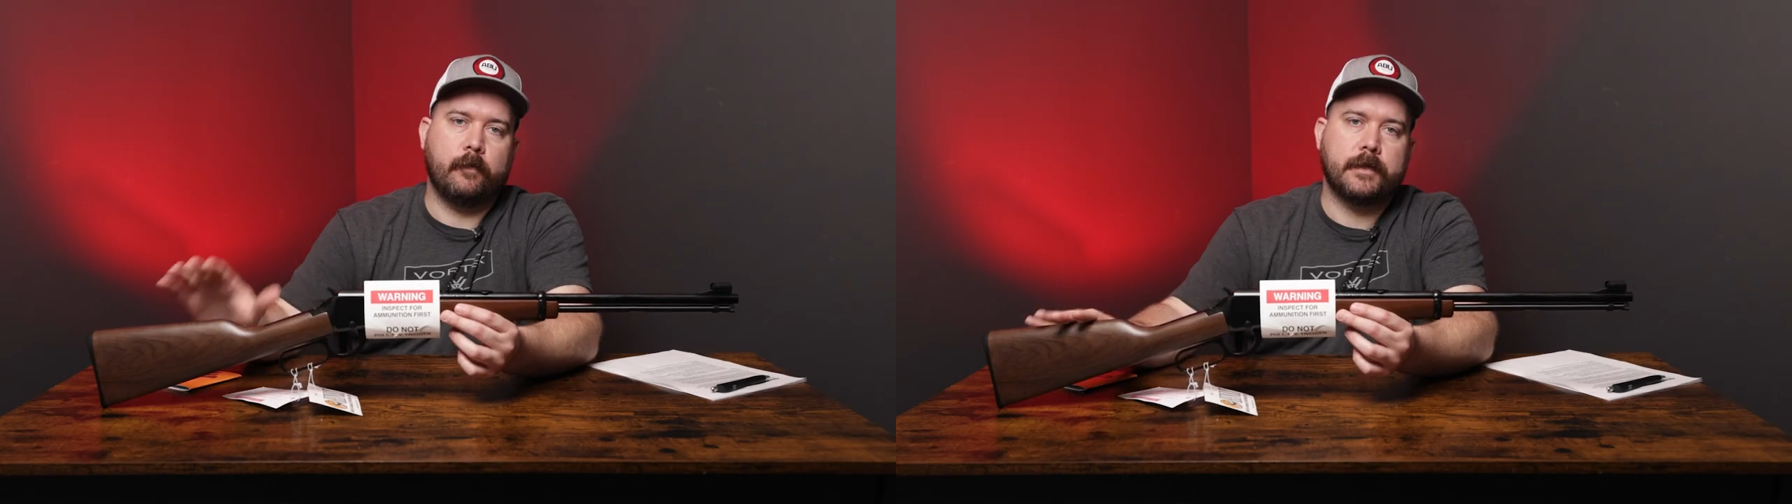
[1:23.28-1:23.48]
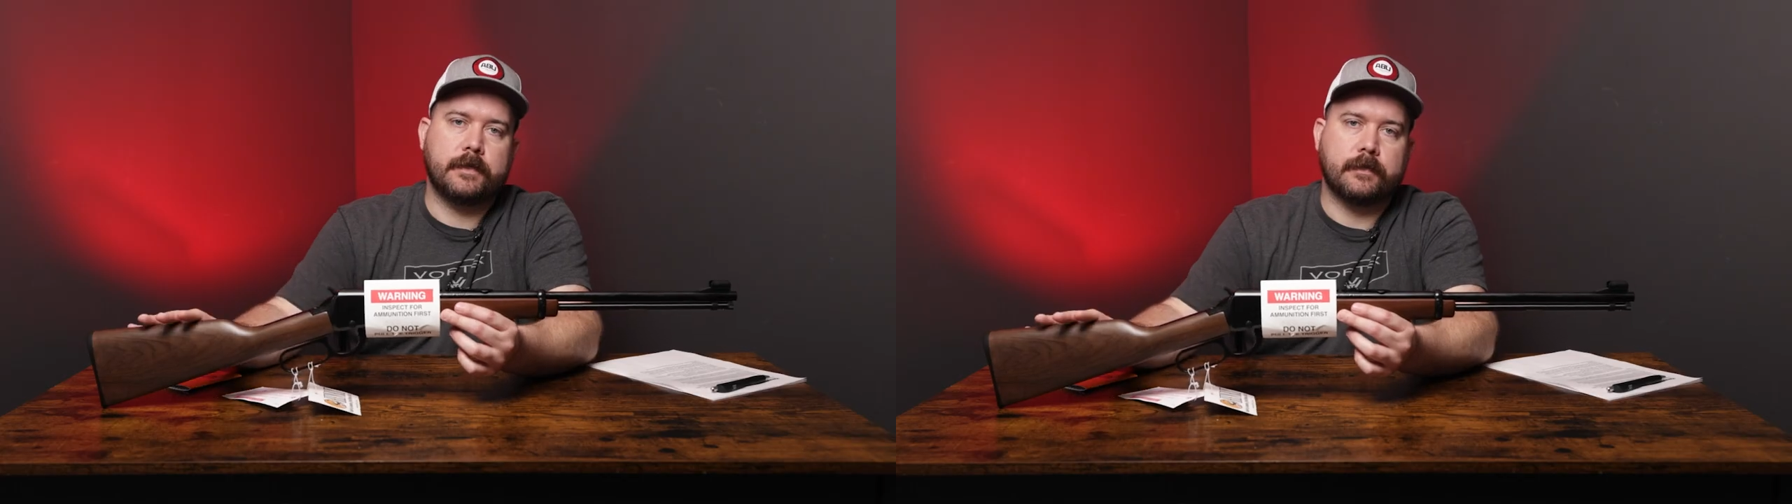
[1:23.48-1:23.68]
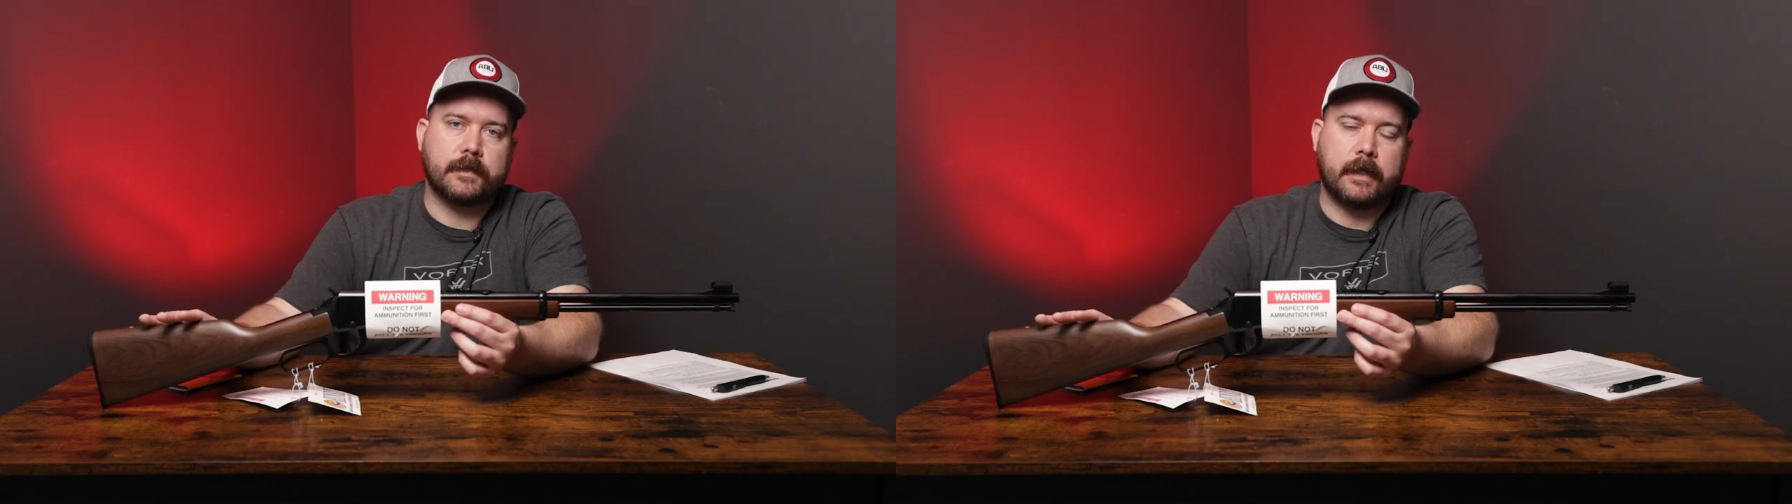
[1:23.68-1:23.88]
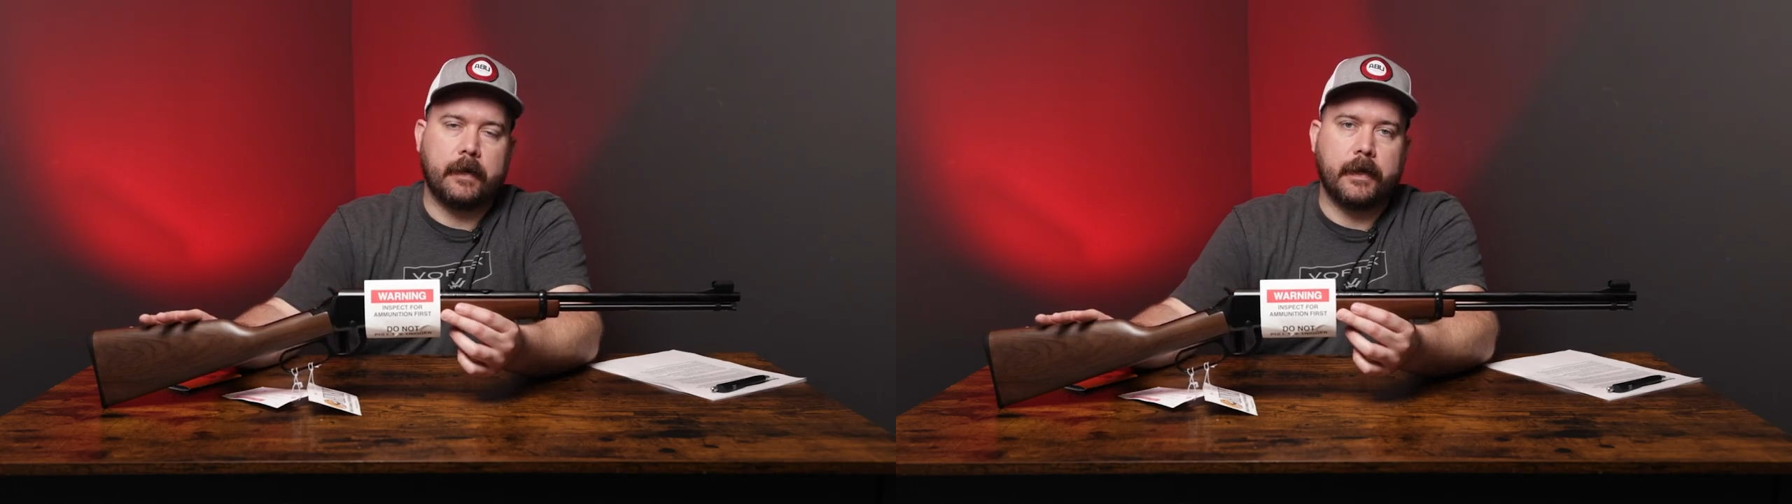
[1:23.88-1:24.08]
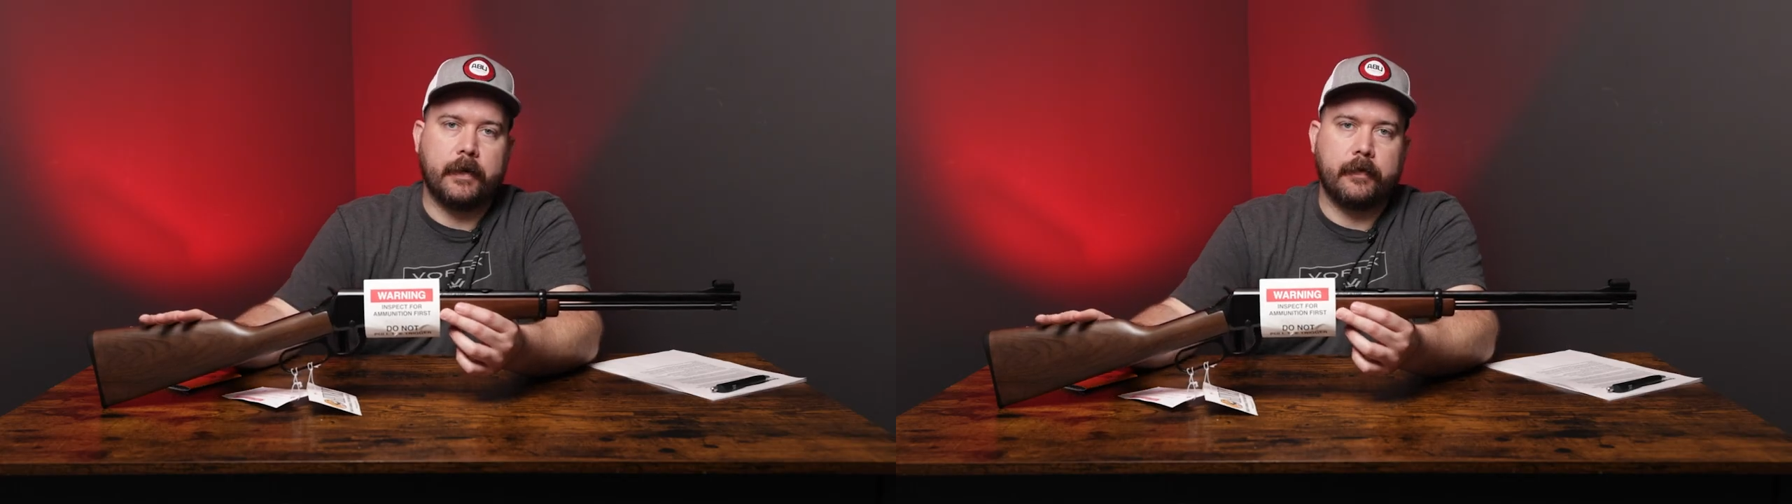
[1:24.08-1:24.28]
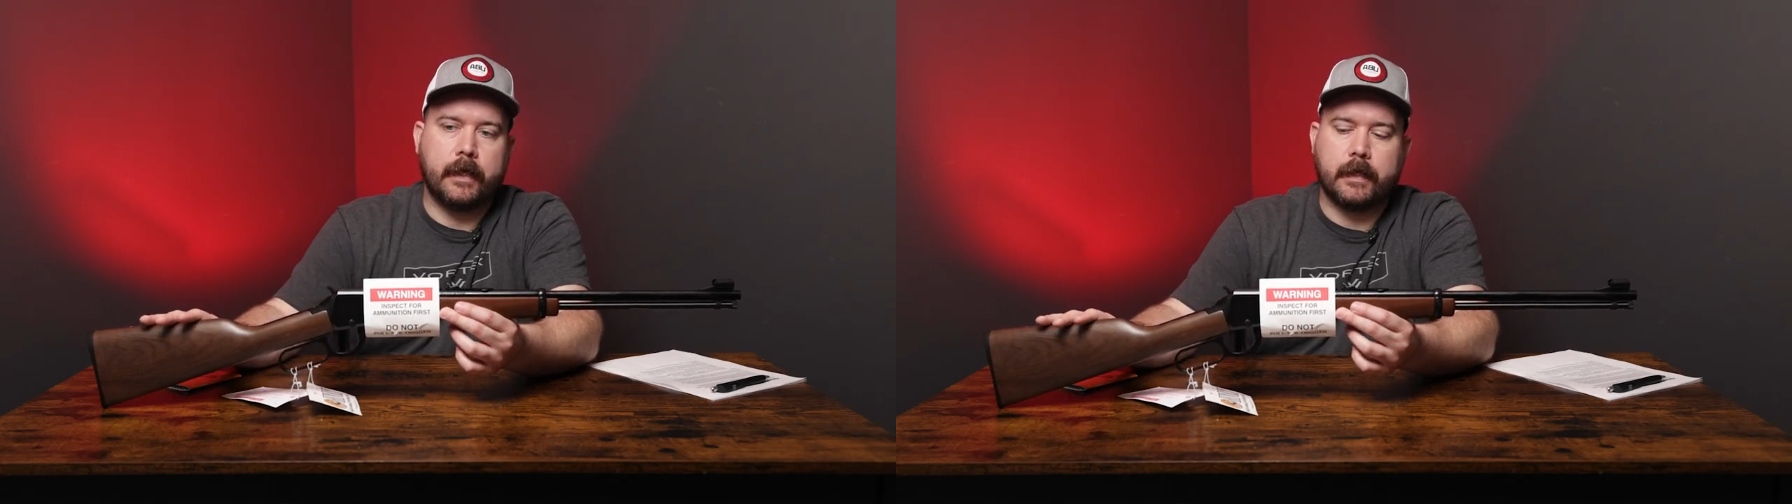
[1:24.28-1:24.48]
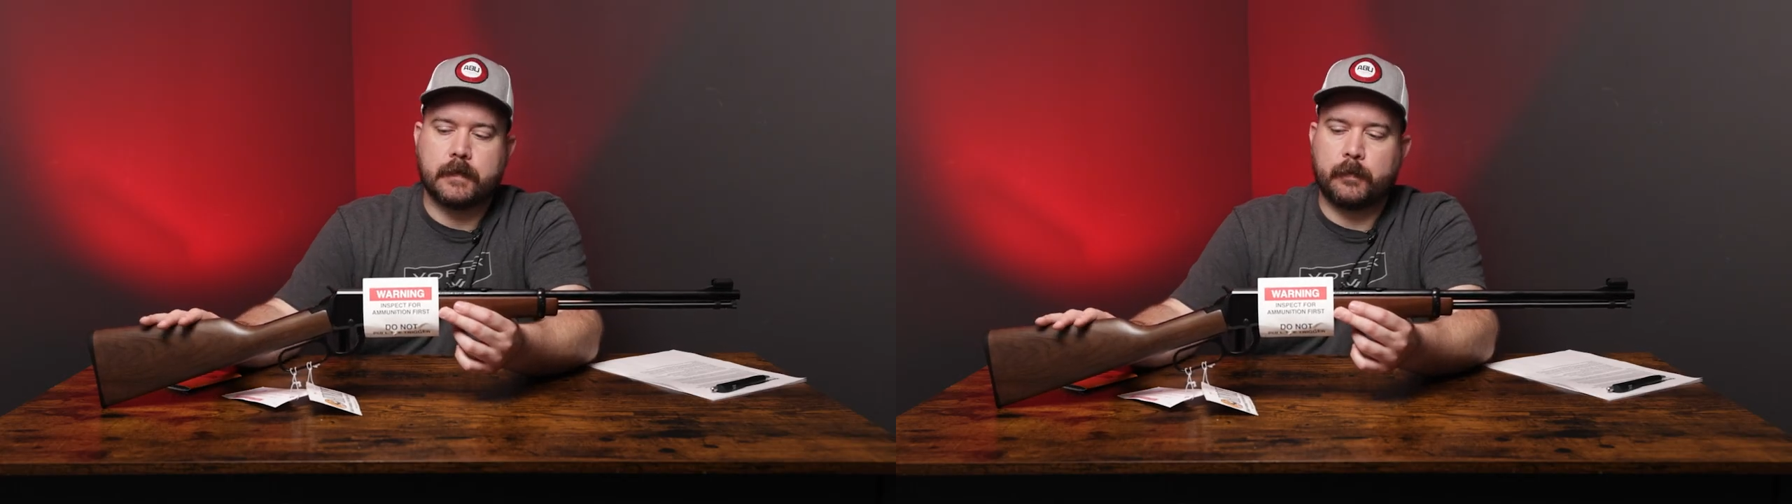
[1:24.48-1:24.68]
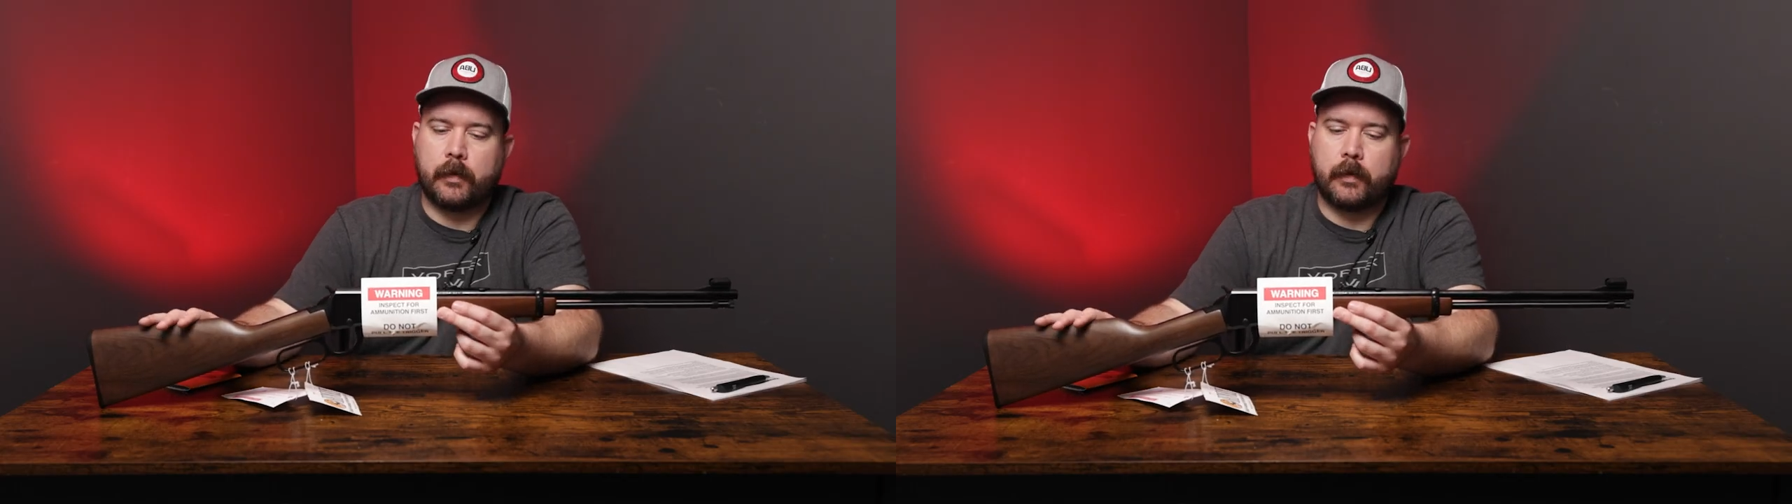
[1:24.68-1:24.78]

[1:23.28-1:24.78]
original style Henry is